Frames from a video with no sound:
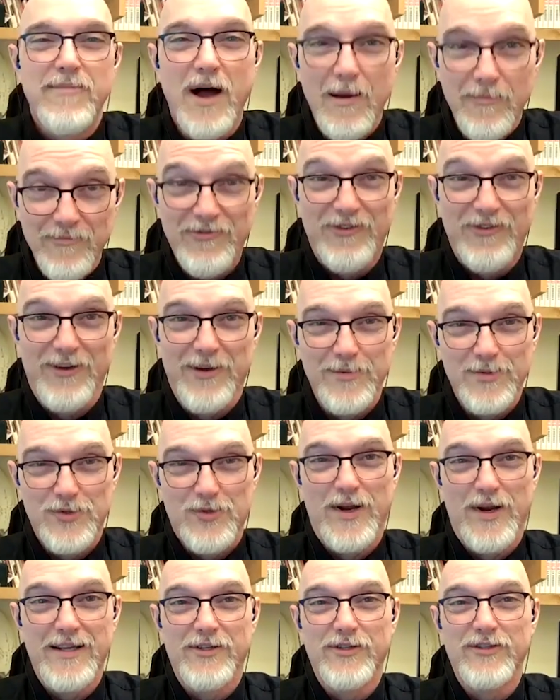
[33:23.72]
mob
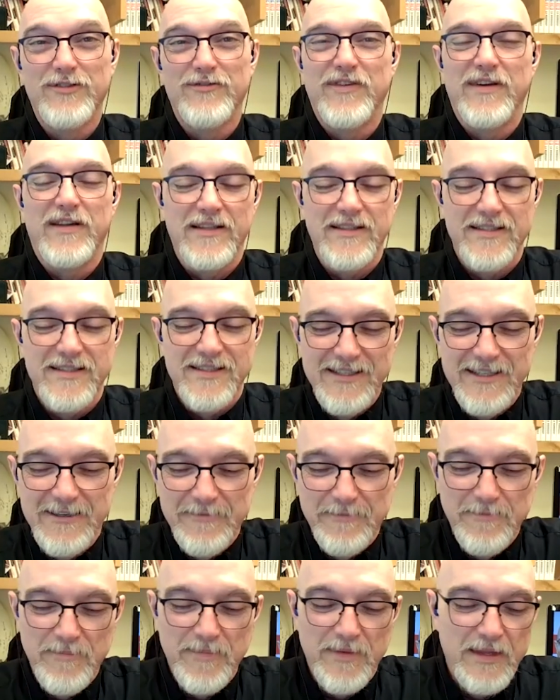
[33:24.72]
films, right? Goodfellas,
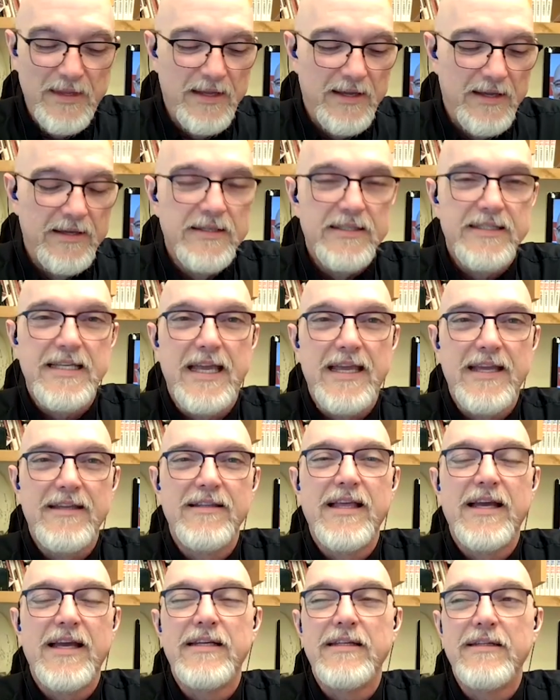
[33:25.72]

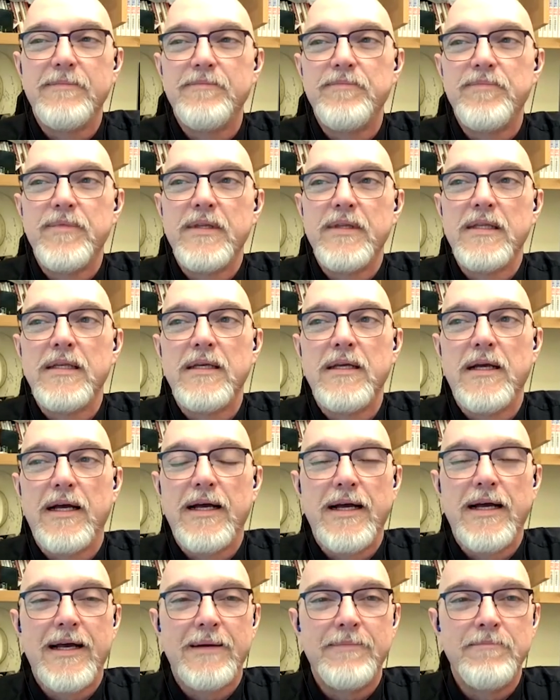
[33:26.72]
saying that
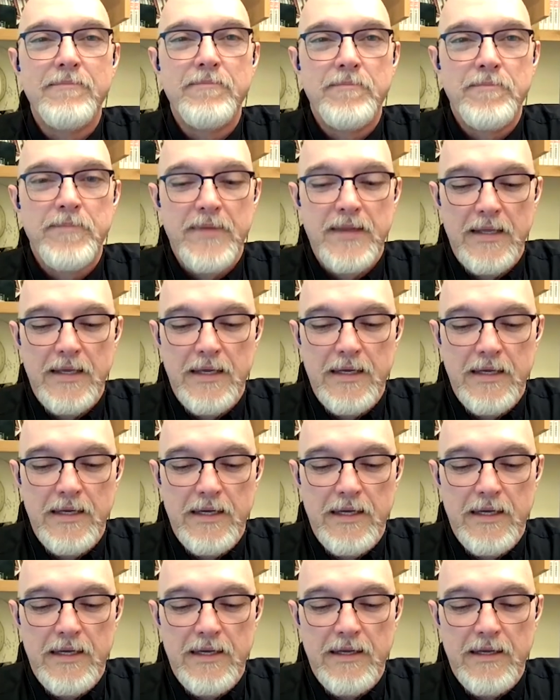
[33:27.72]

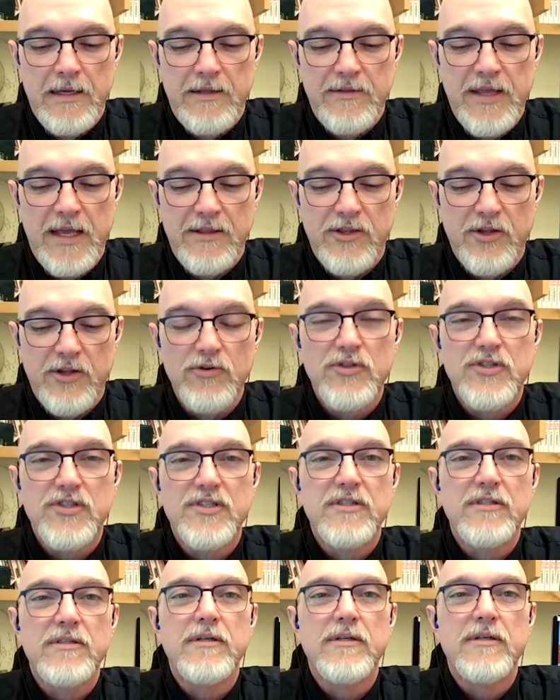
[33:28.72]
that
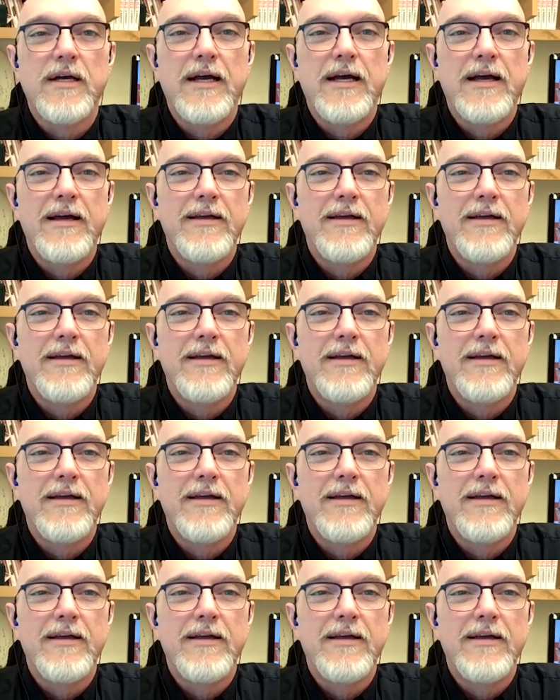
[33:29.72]
there's